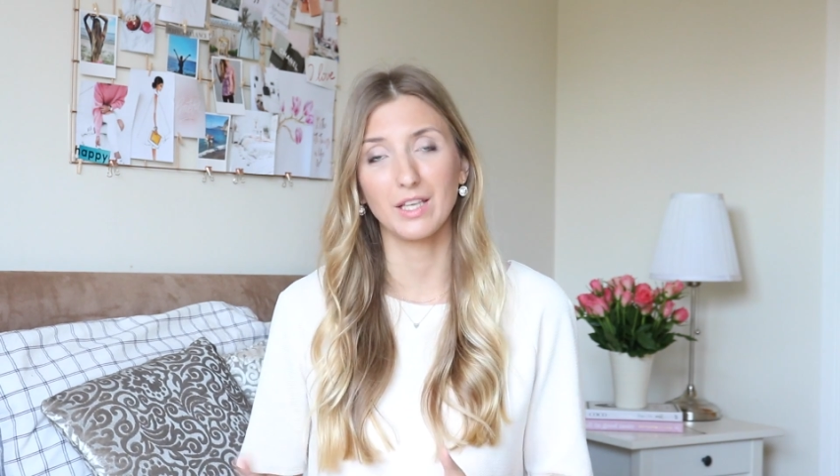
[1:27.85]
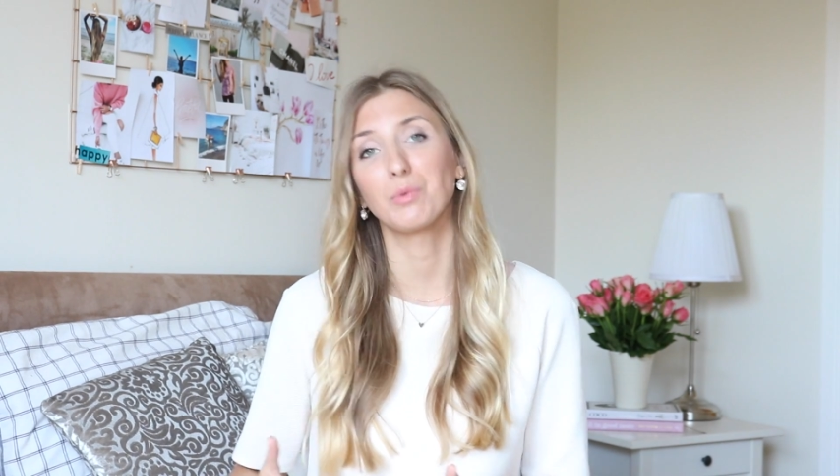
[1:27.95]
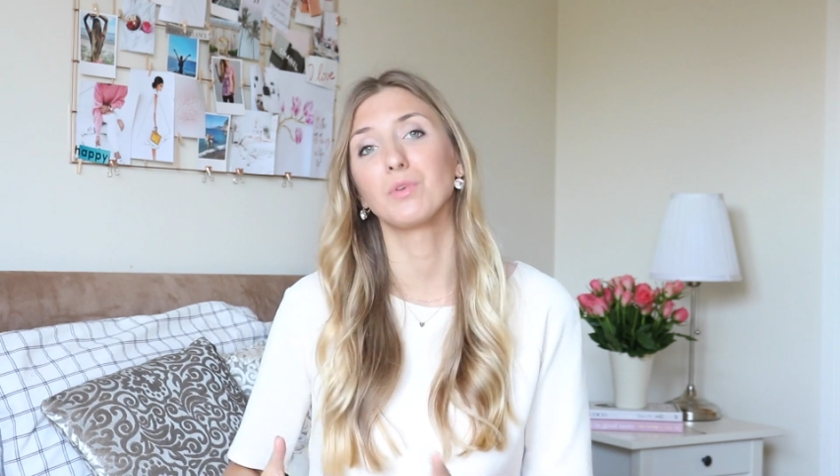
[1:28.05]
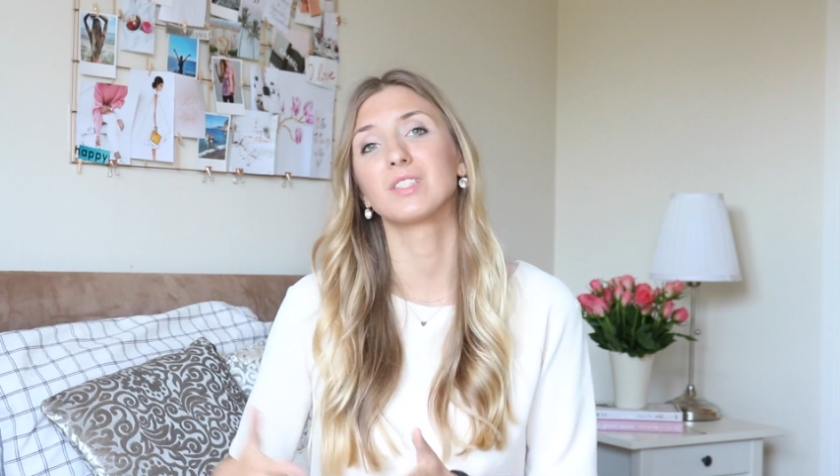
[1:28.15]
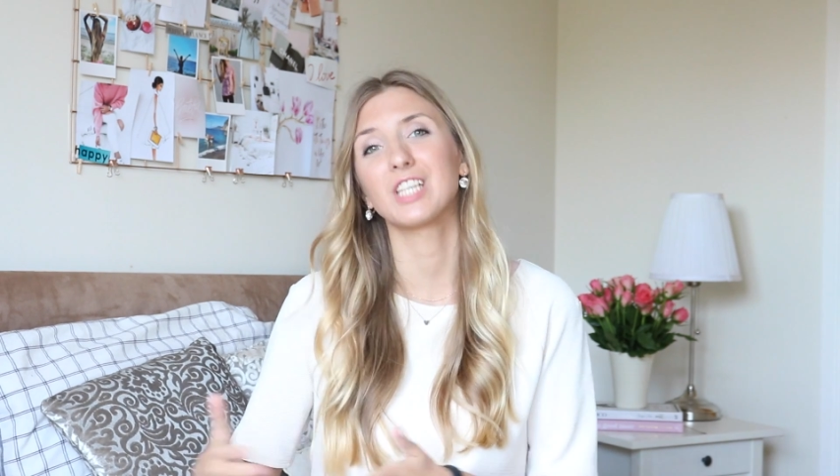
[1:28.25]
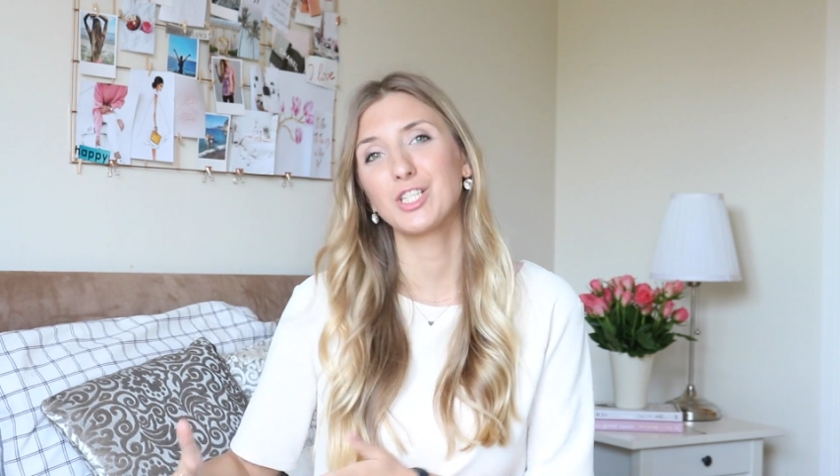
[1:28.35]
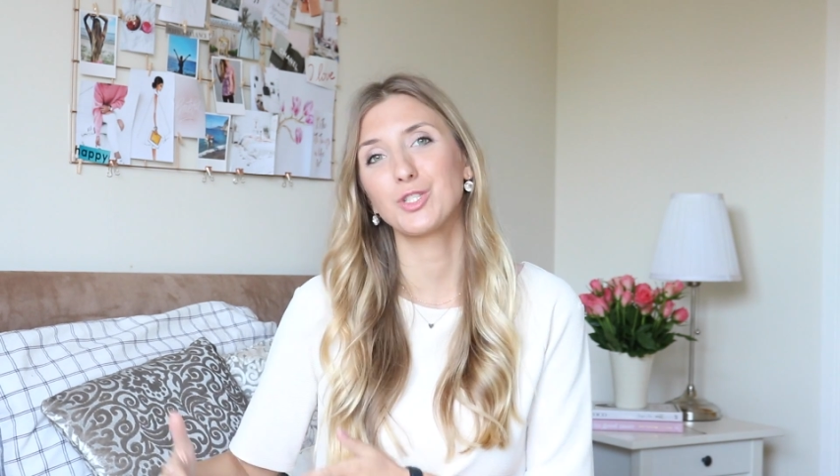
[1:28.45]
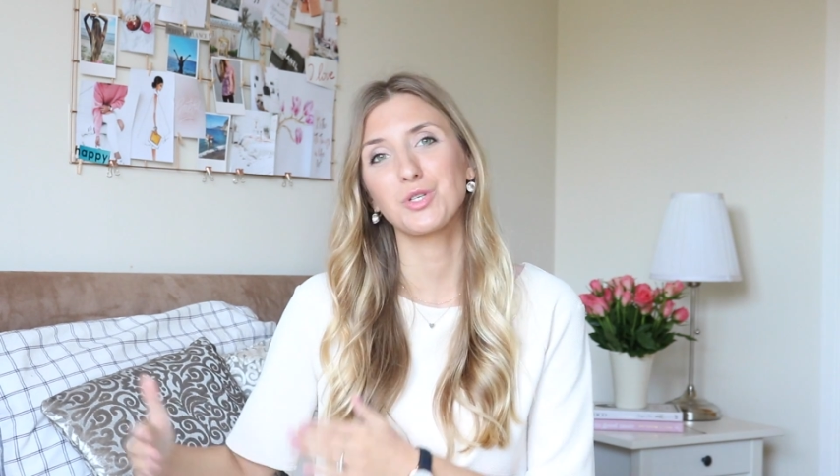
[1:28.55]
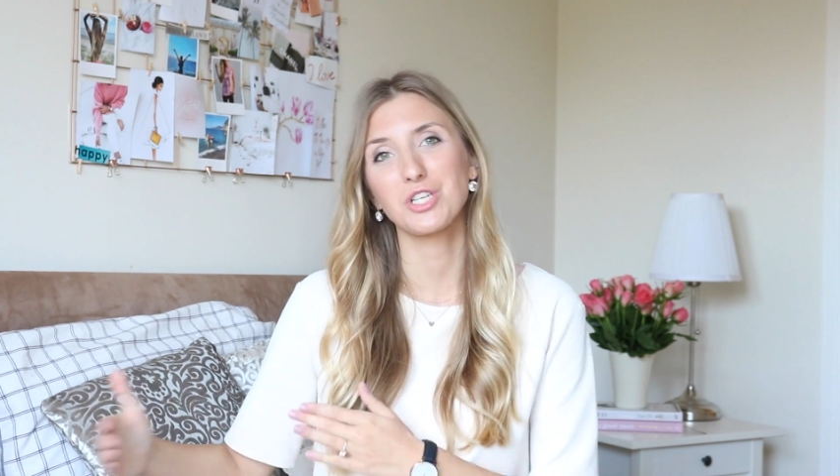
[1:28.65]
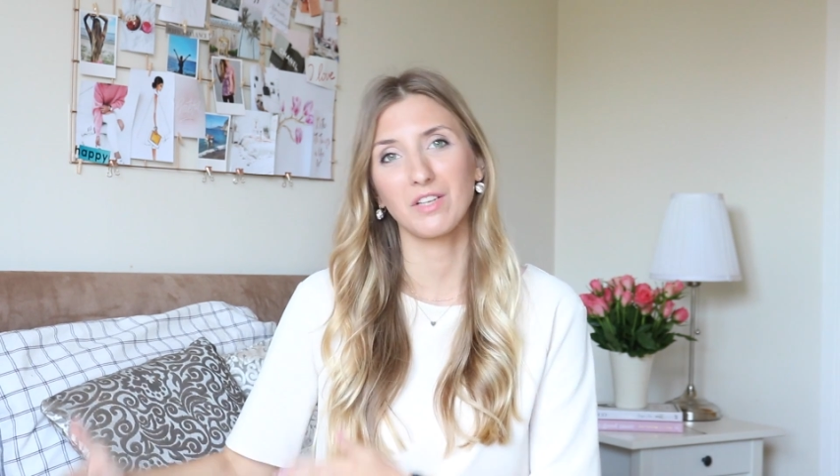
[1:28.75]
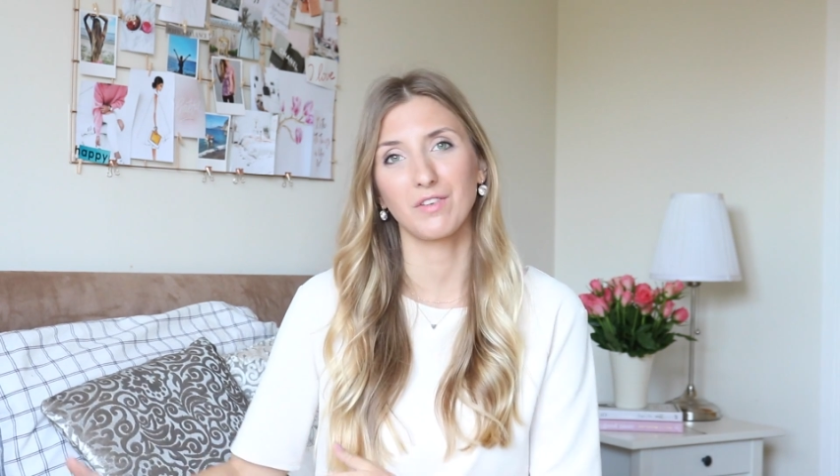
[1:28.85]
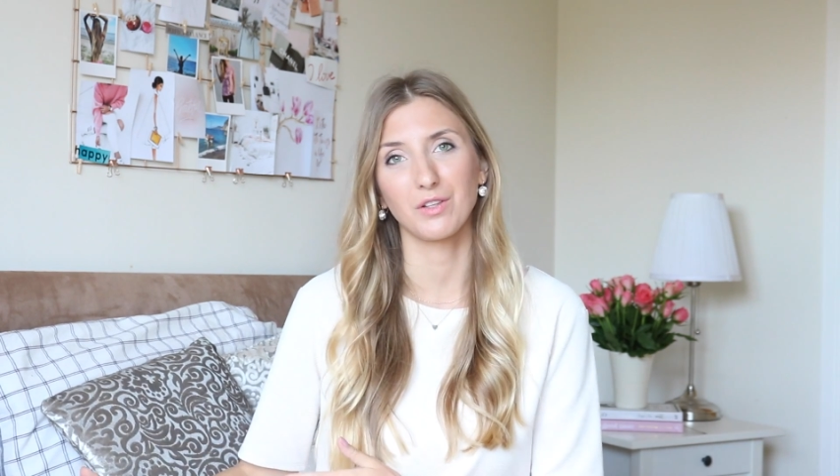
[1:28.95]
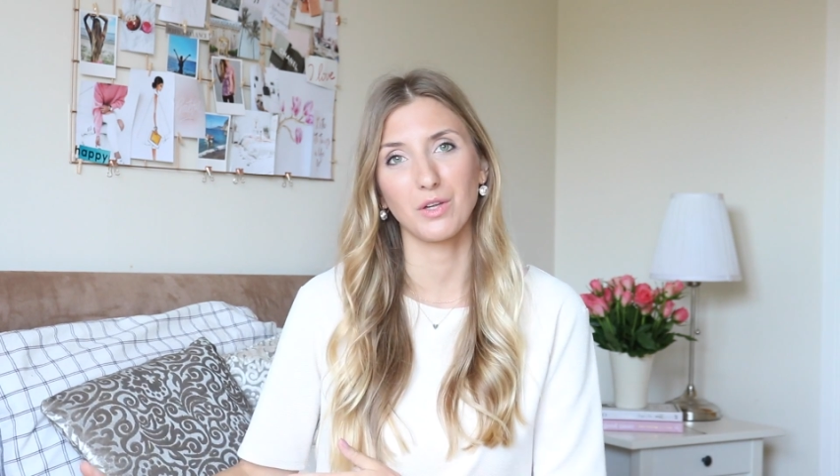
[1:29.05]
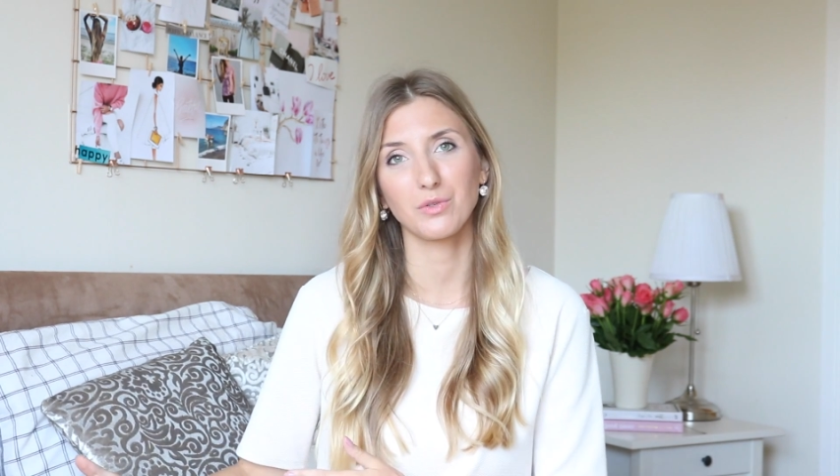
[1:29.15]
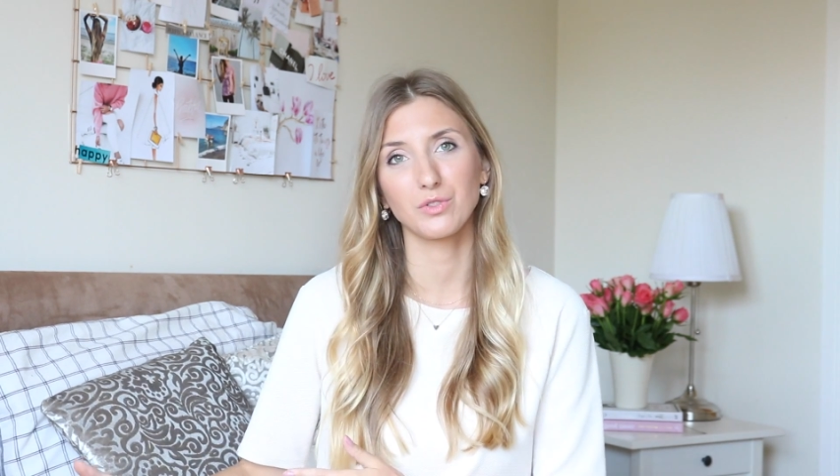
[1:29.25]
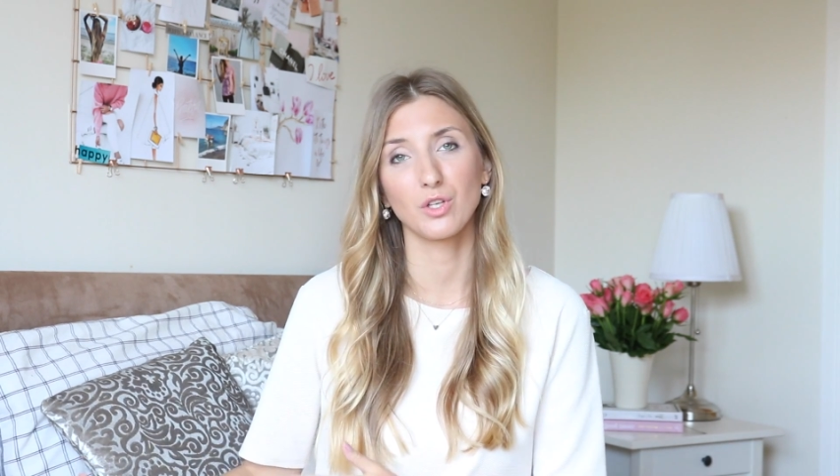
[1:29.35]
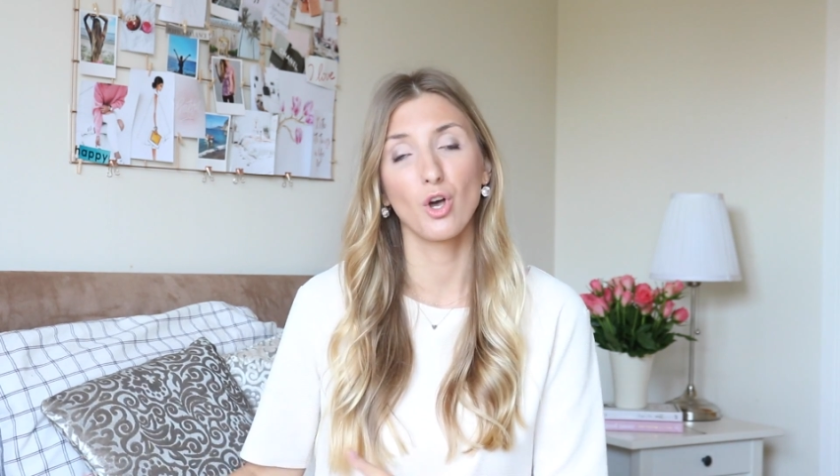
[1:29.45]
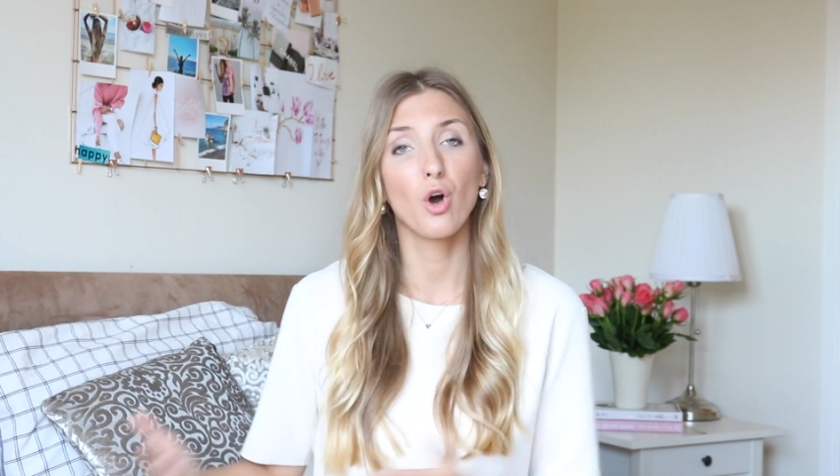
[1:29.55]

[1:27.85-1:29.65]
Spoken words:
it will tend to achieving those.